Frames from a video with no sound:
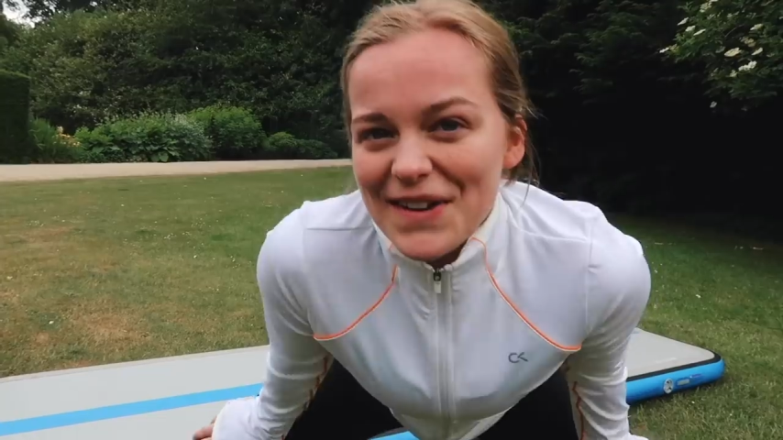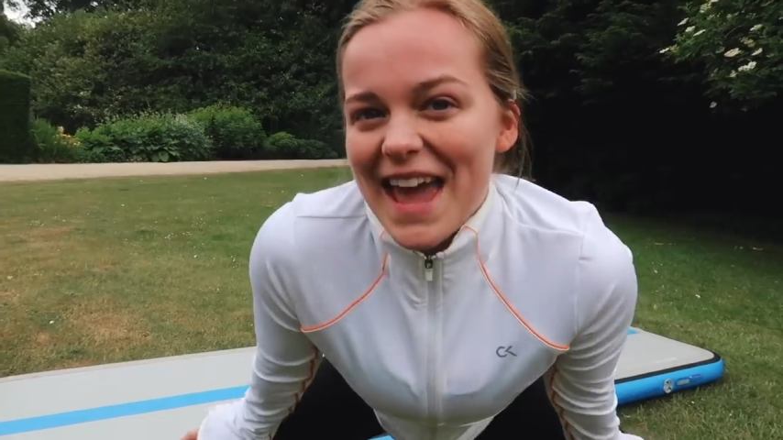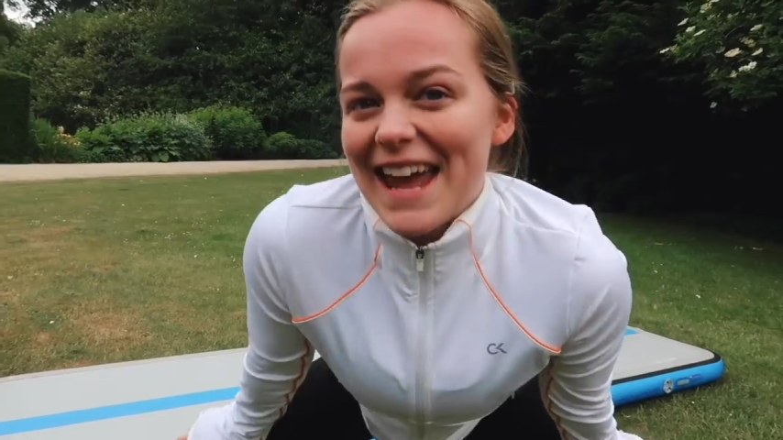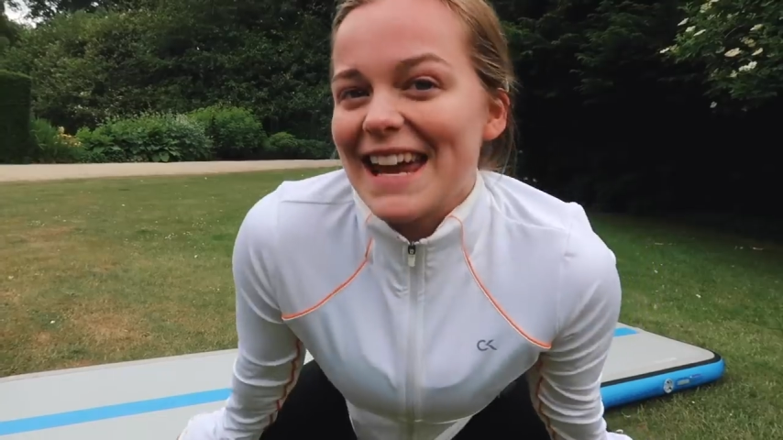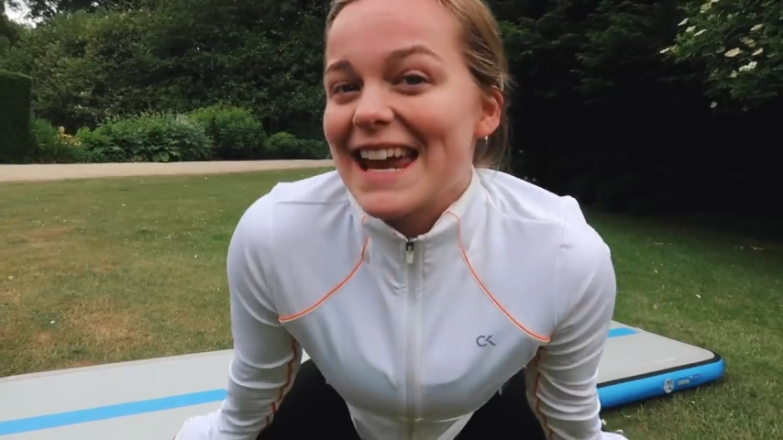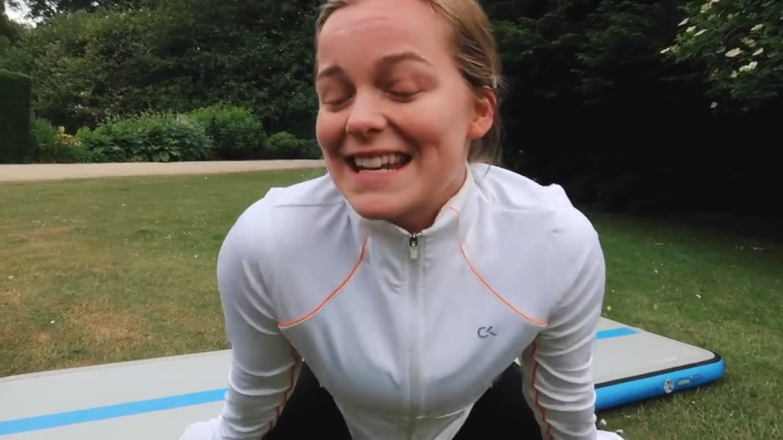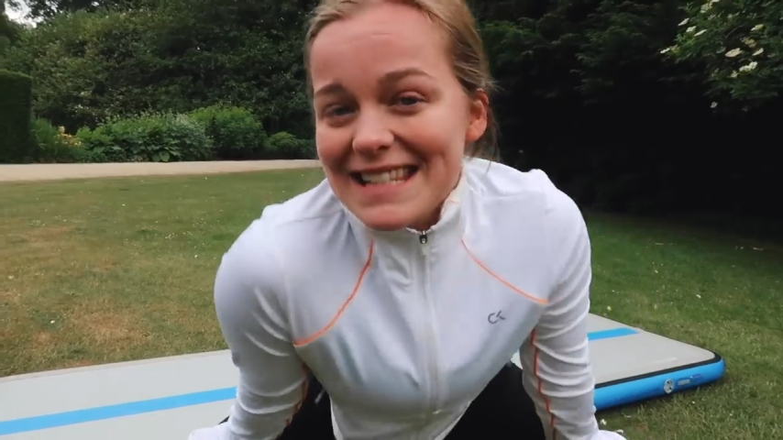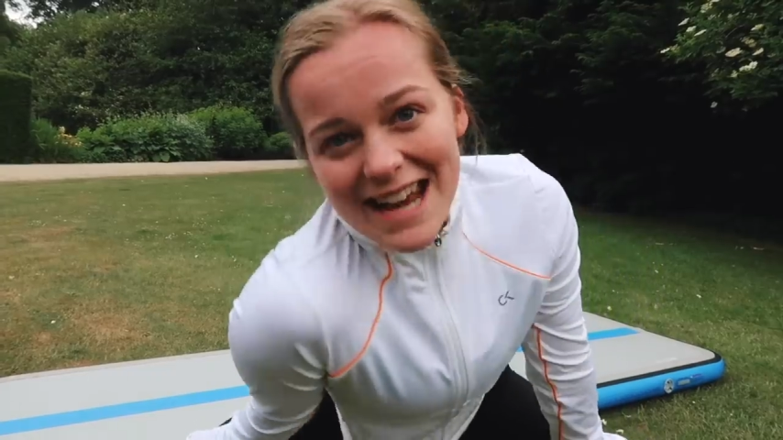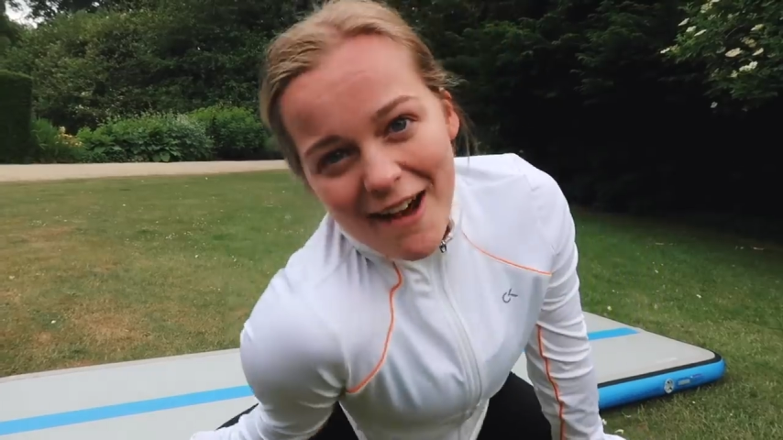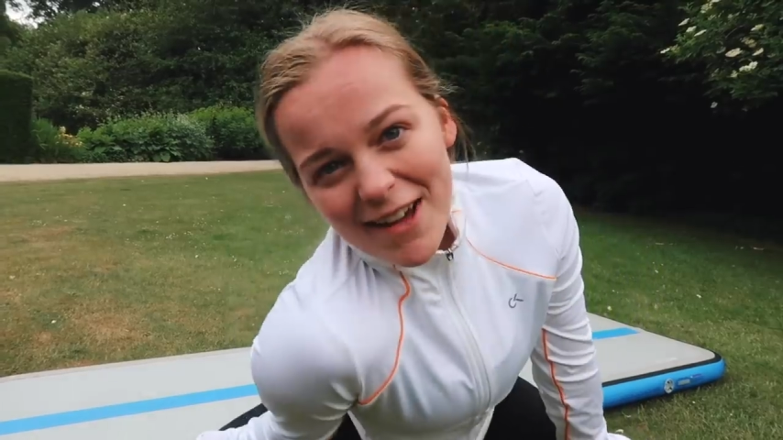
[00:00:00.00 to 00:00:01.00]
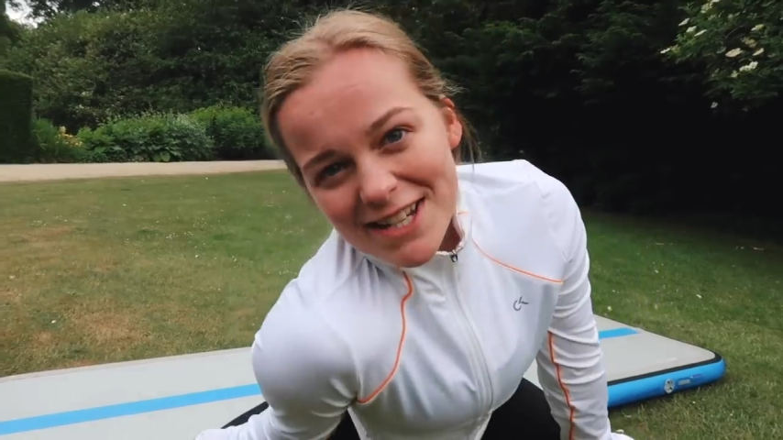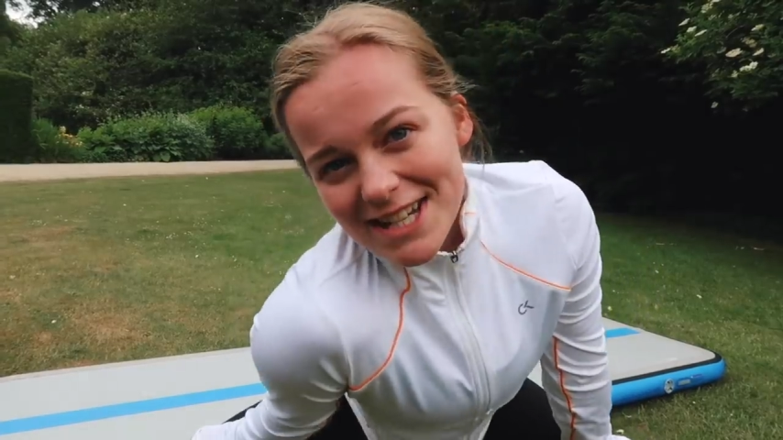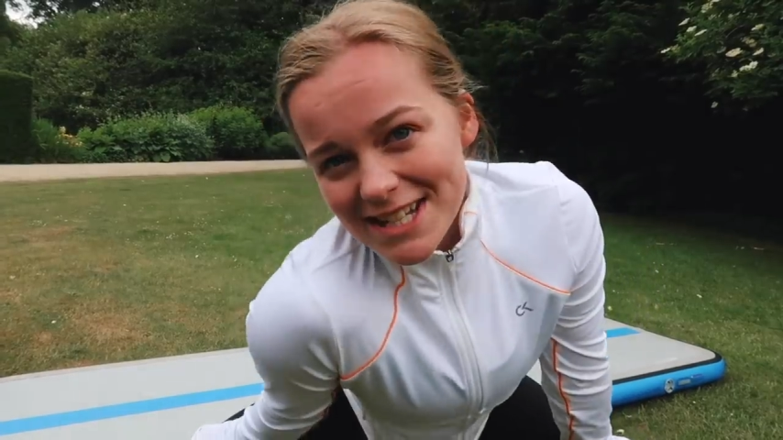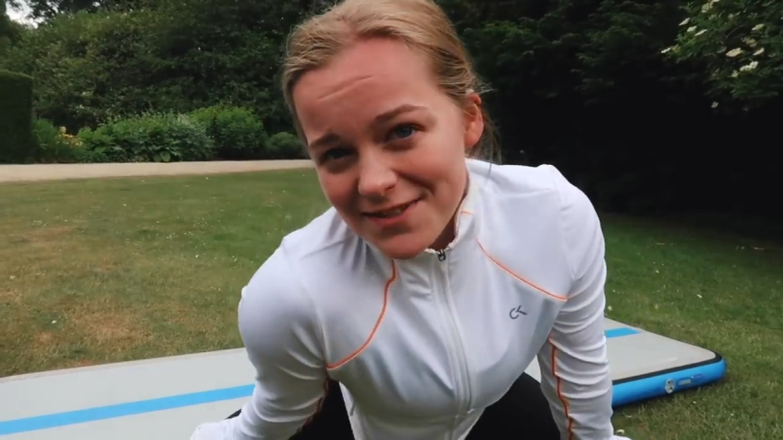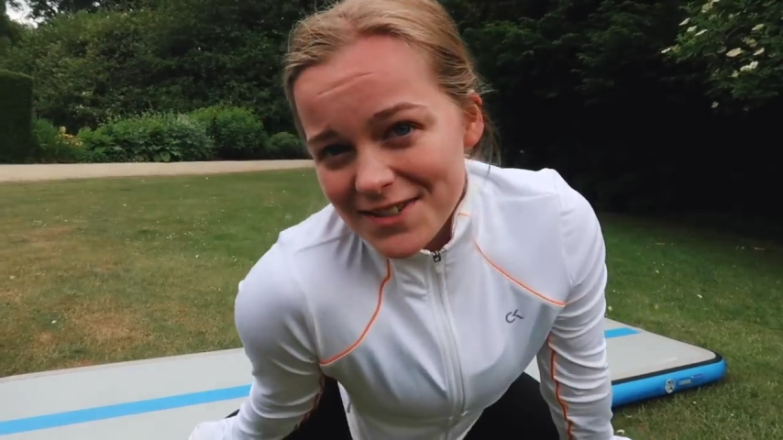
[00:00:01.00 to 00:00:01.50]
Okay, it's now
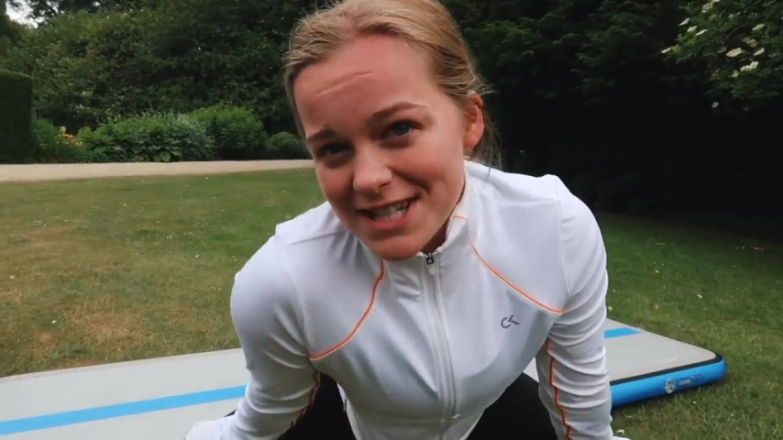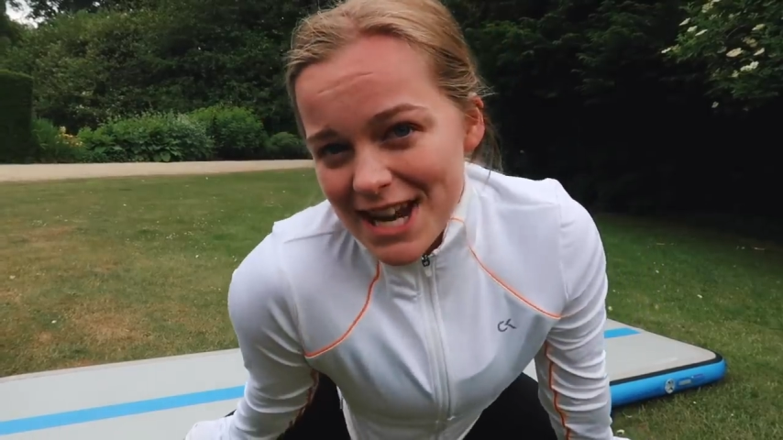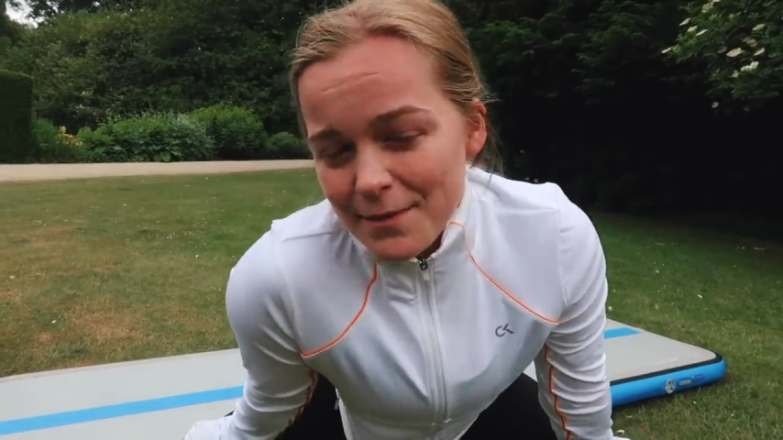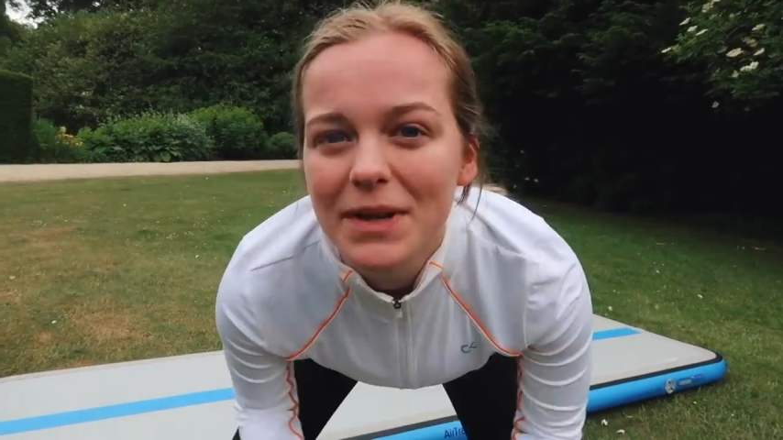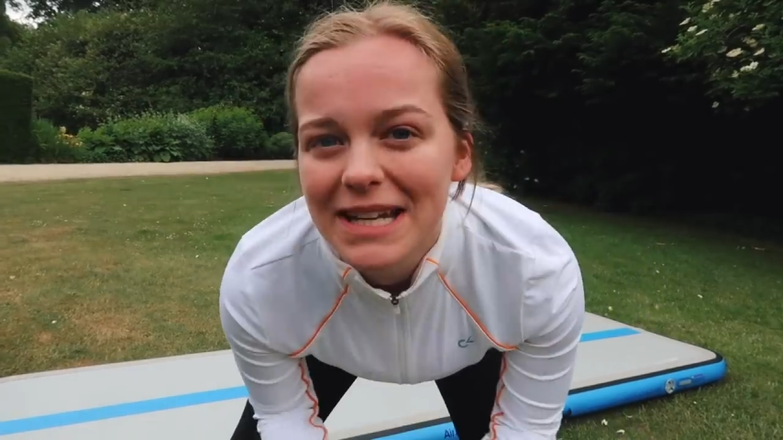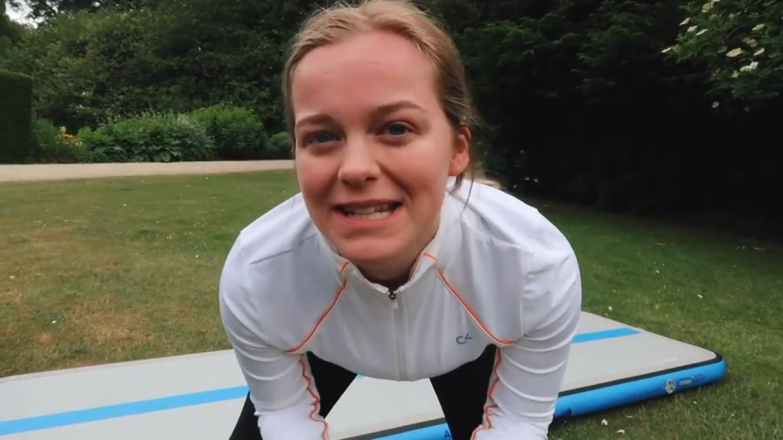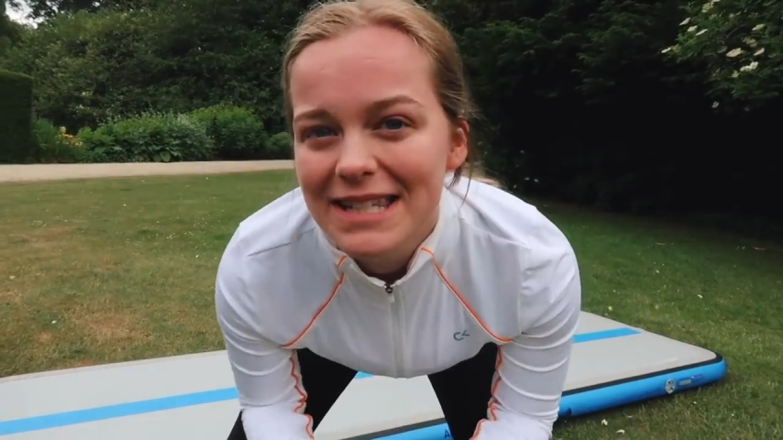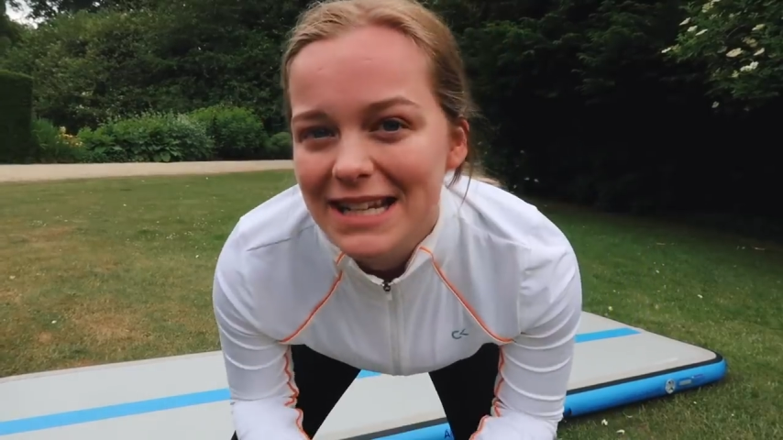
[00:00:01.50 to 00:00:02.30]
actually a different day because